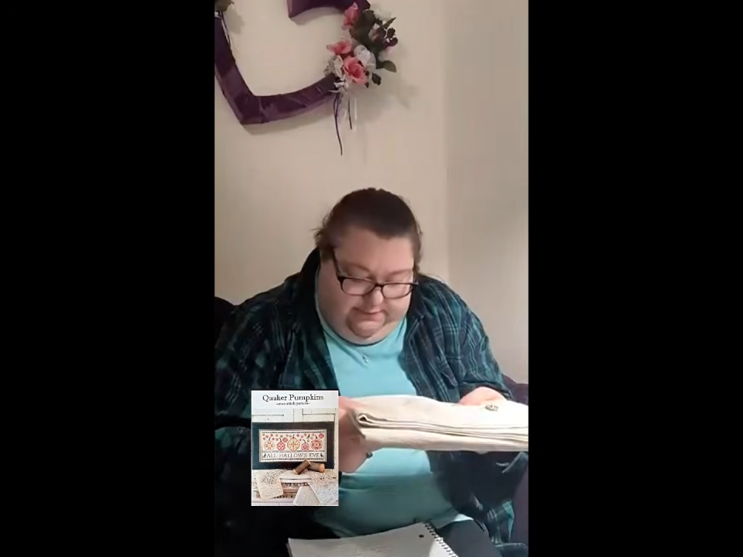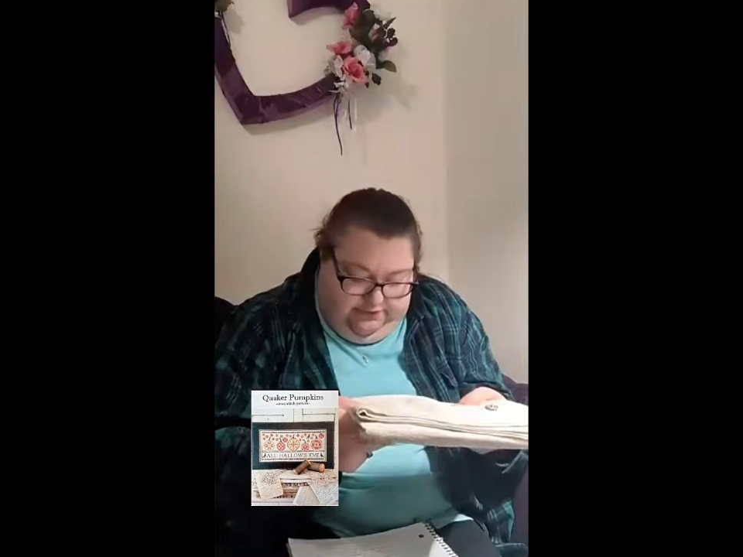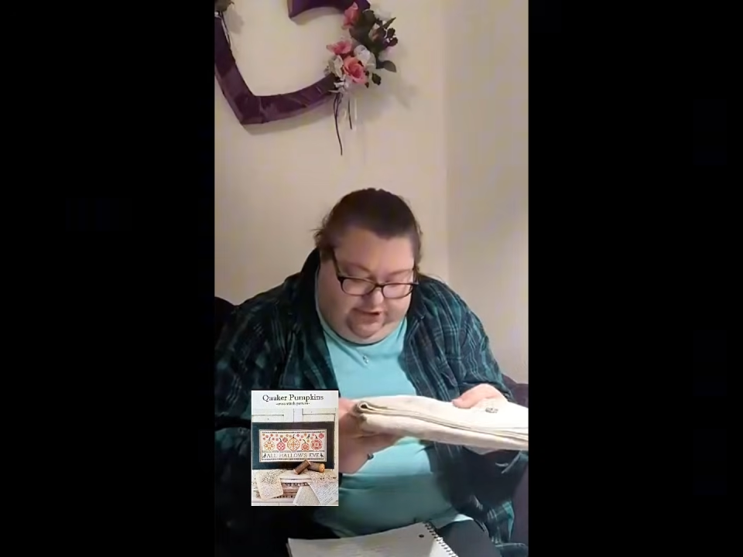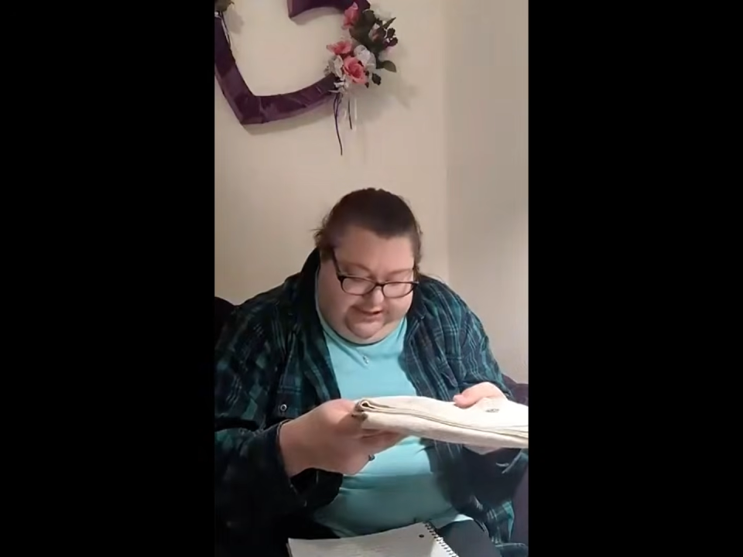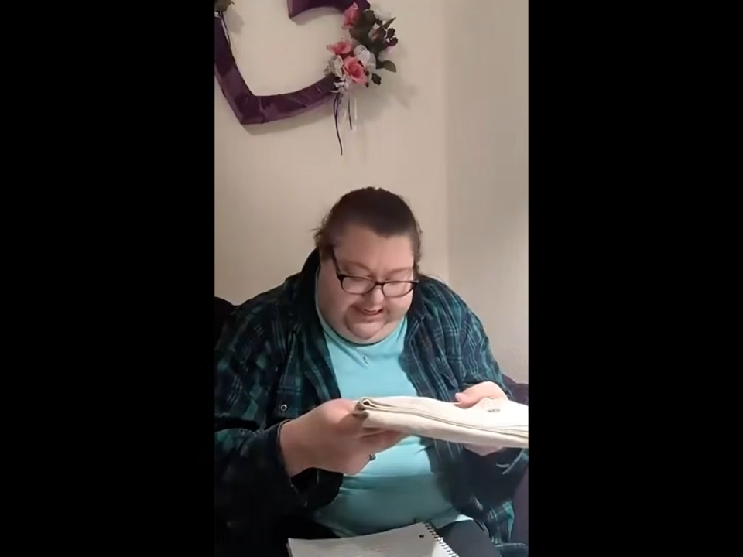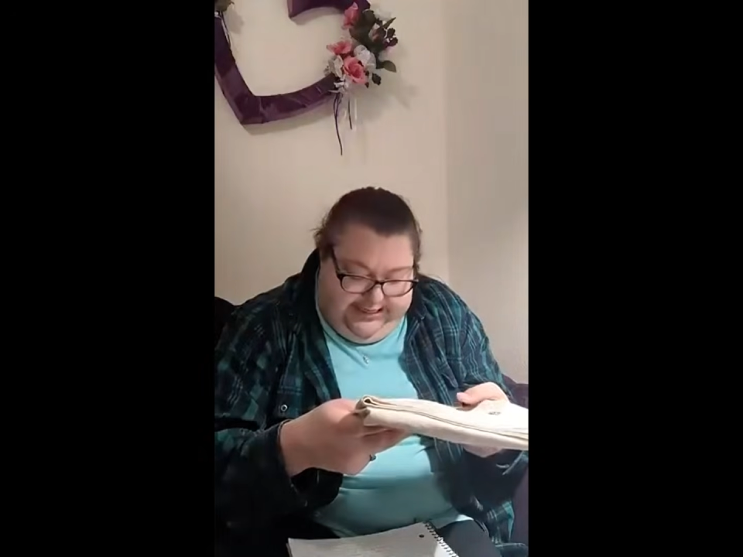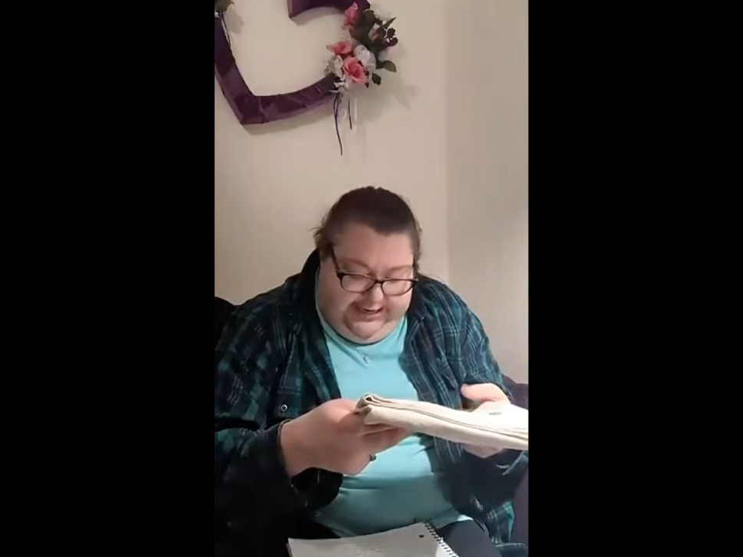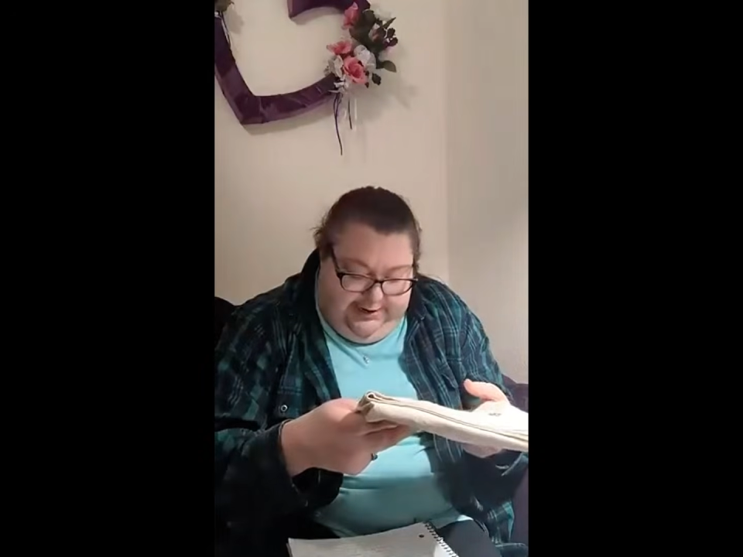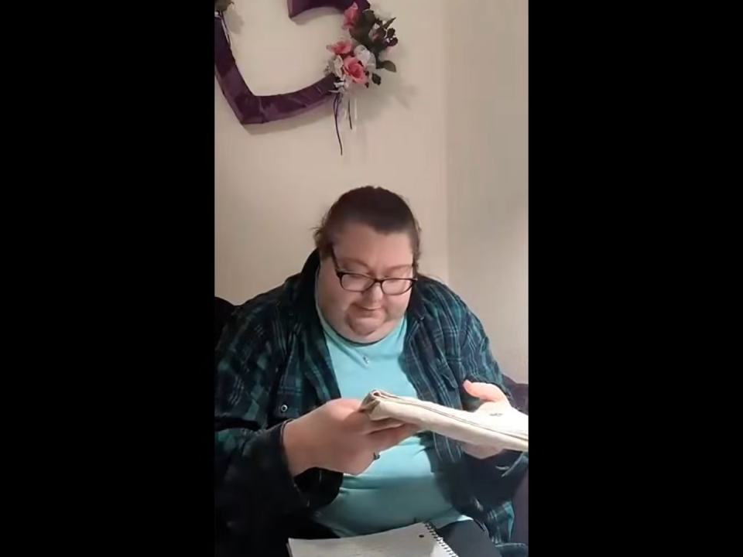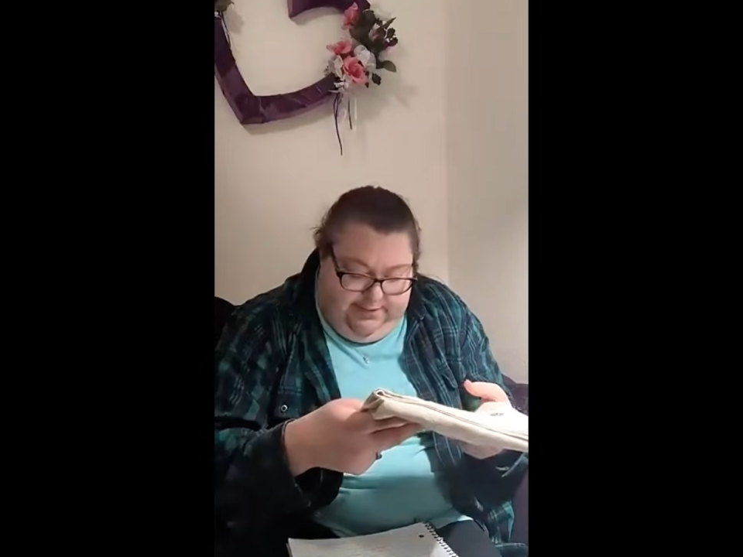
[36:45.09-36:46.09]
14
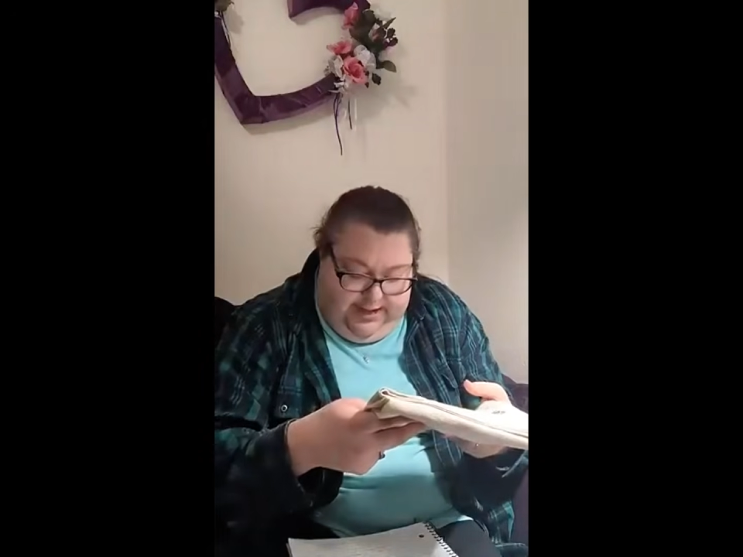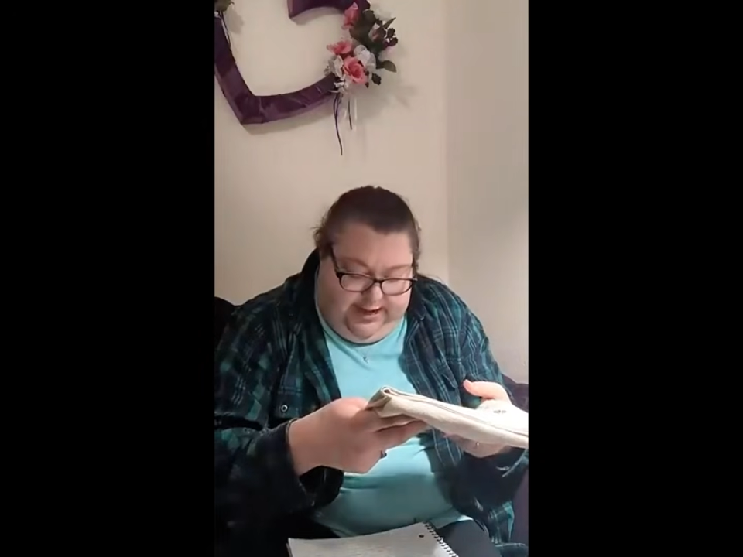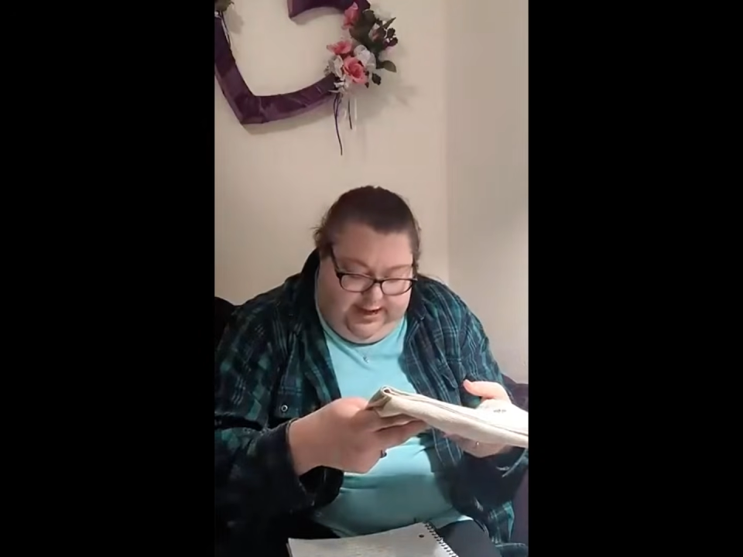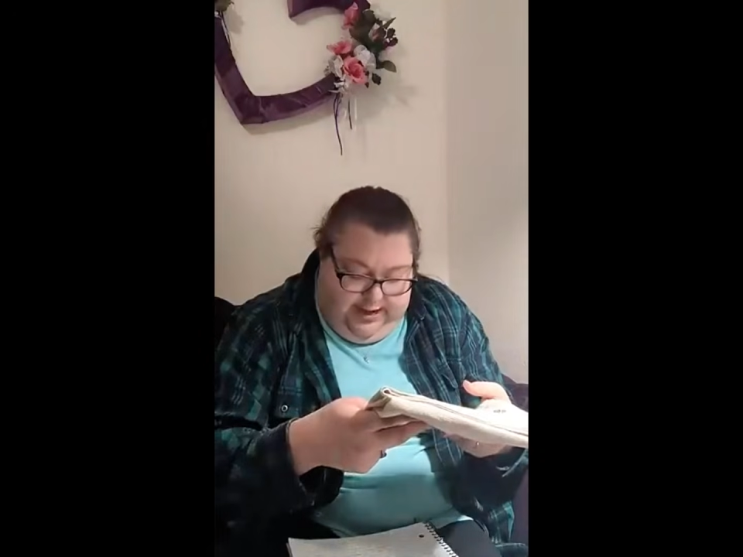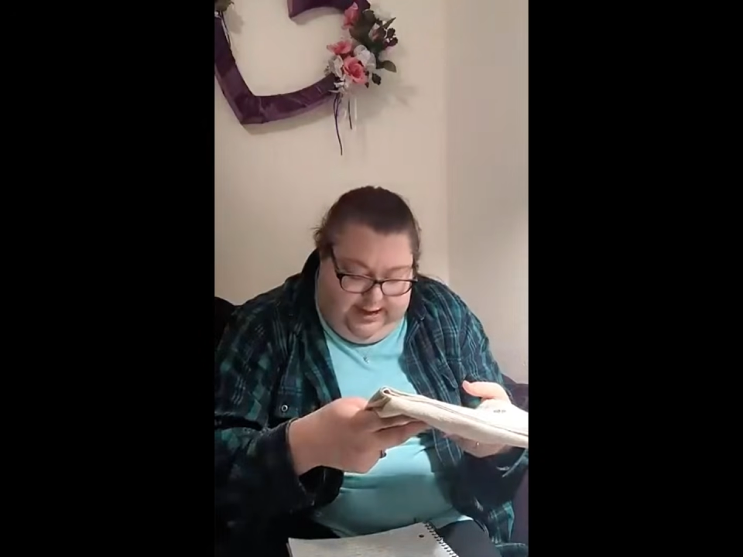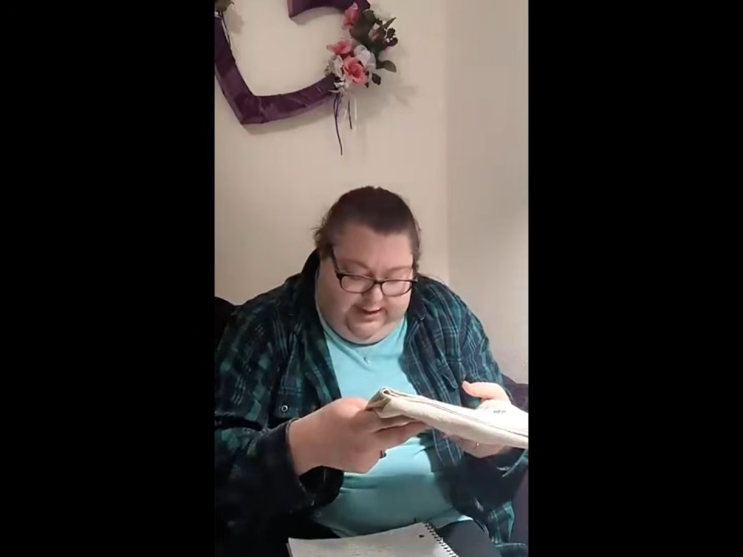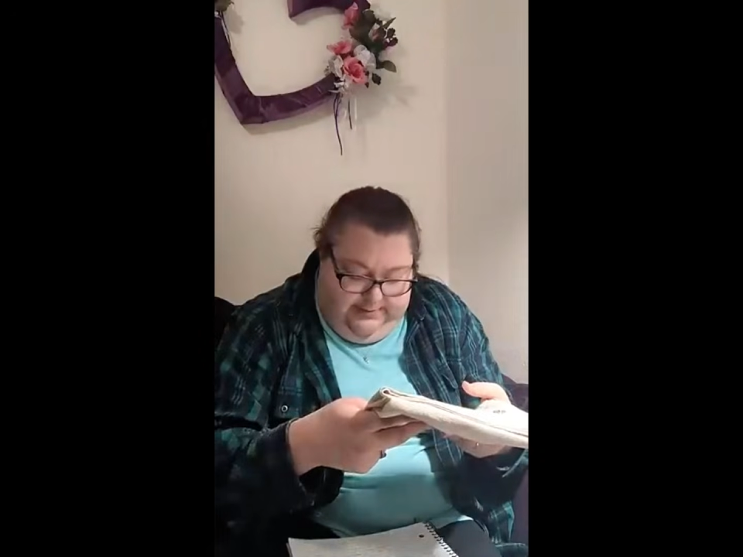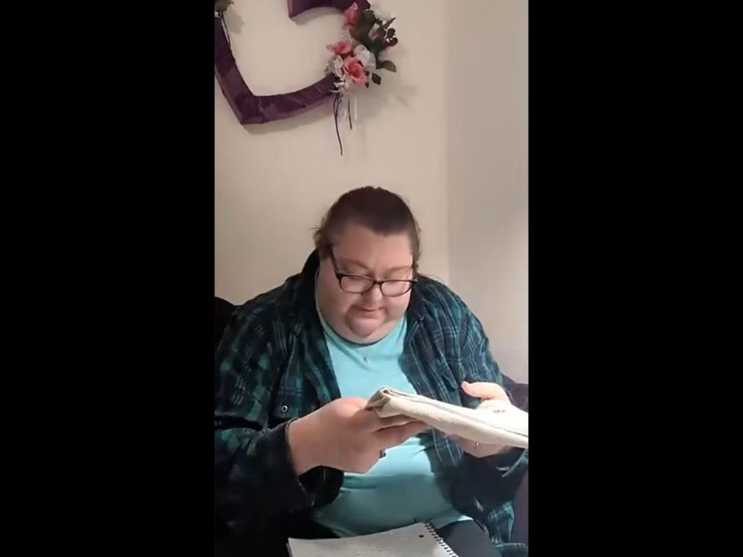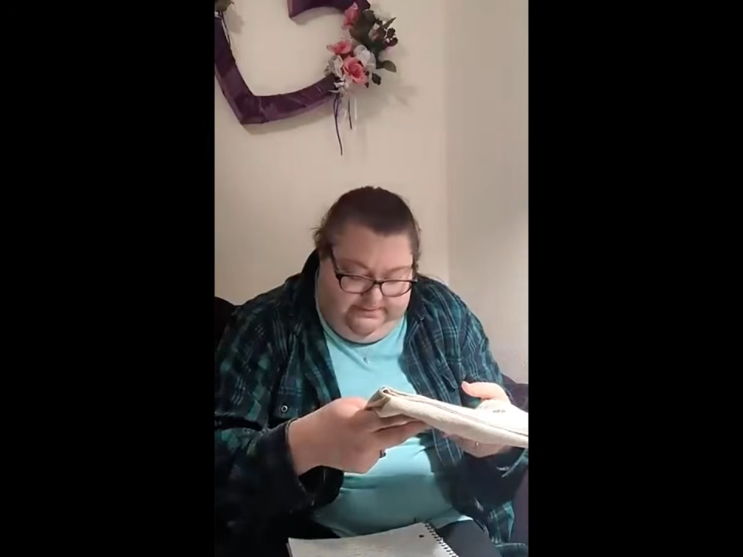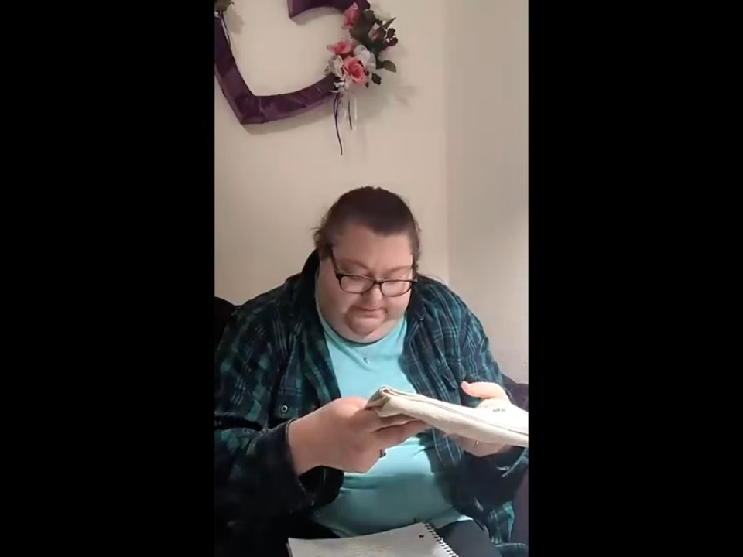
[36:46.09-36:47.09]
count
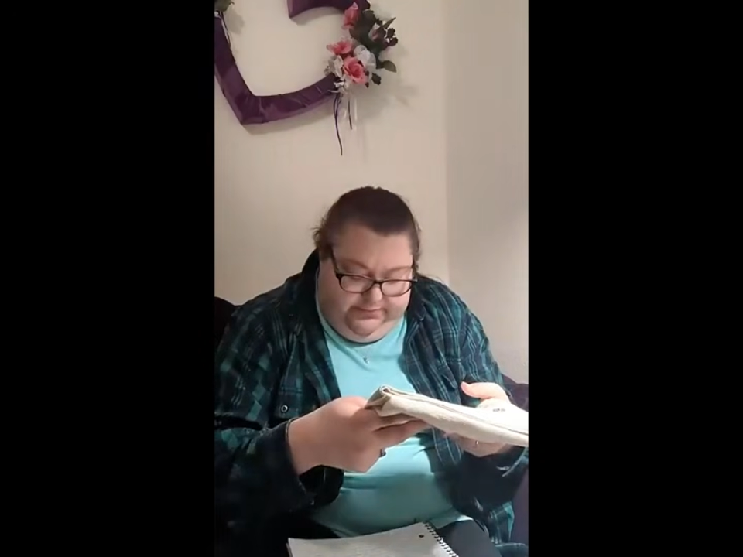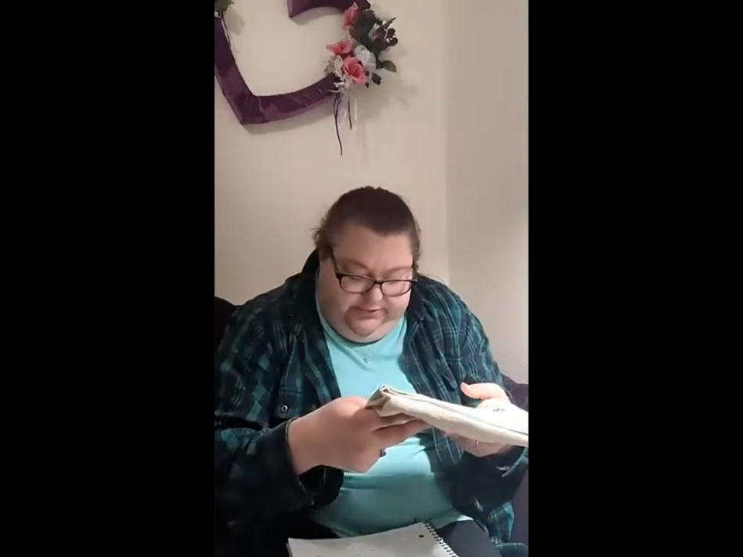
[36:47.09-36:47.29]
14